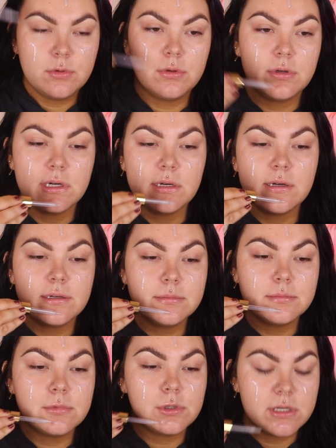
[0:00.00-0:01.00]
or
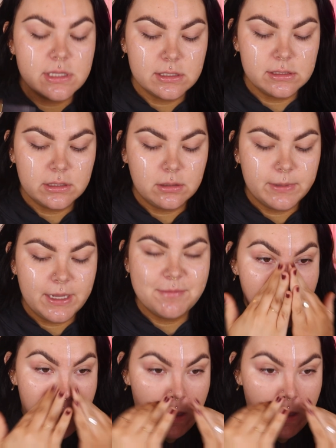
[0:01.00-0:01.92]
more than a little bit.